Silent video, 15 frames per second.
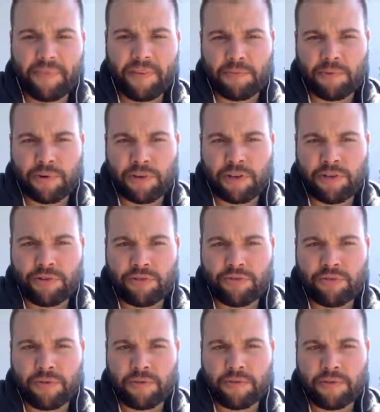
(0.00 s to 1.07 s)
We're going to use
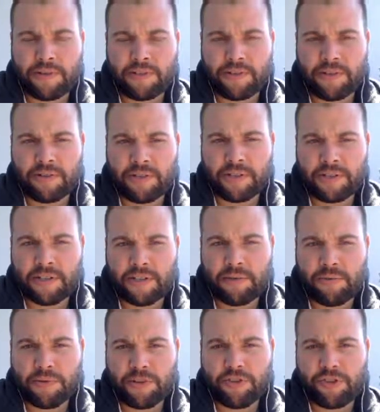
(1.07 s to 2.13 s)
Toronto as our
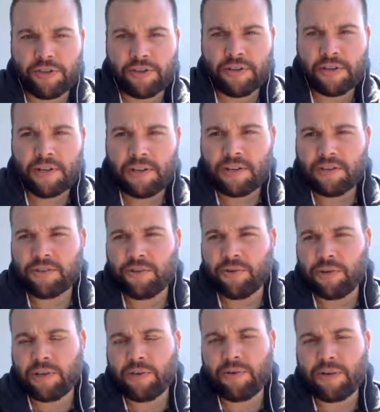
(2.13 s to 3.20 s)
origin,
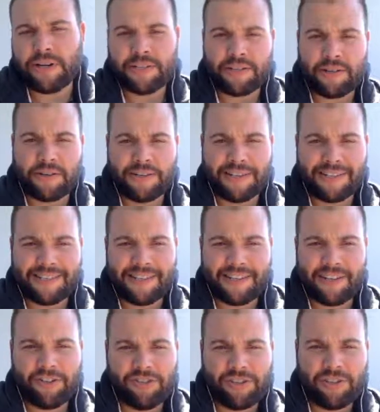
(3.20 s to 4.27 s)
Tokyo as our
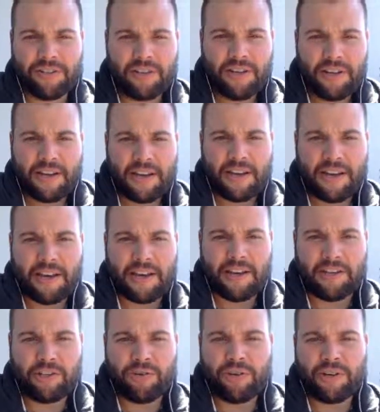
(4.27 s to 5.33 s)
destination,
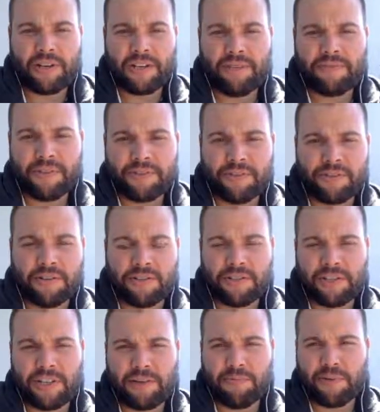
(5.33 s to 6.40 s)
and you can even start
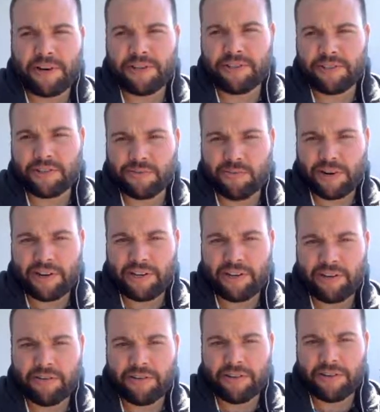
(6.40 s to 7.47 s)
seeing prices right
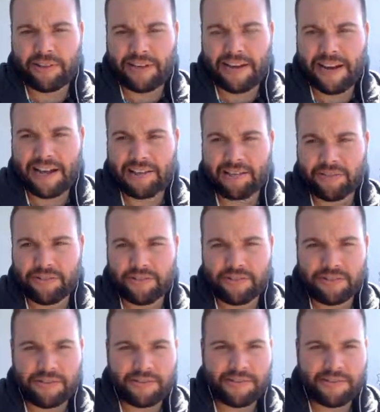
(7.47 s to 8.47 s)
here in the calendar.